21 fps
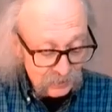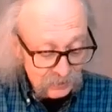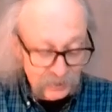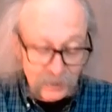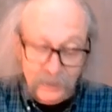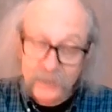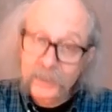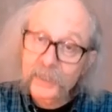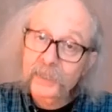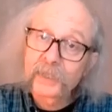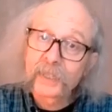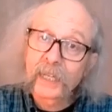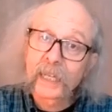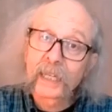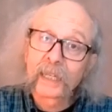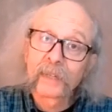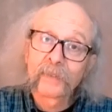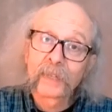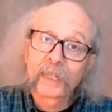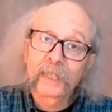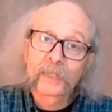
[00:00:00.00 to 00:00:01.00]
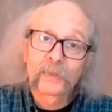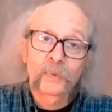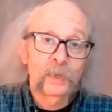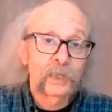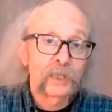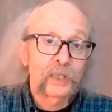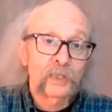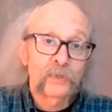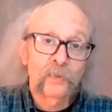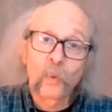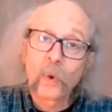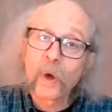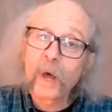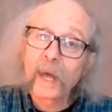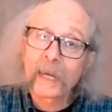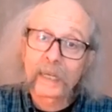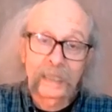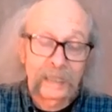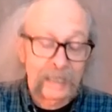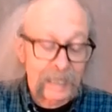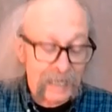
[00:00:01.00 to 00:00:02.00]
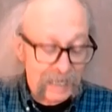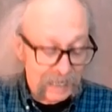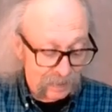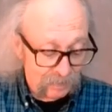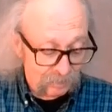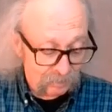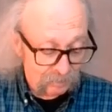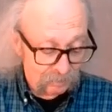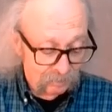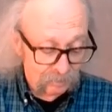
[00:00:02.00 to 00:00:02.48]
to just think of it as we're just walking down.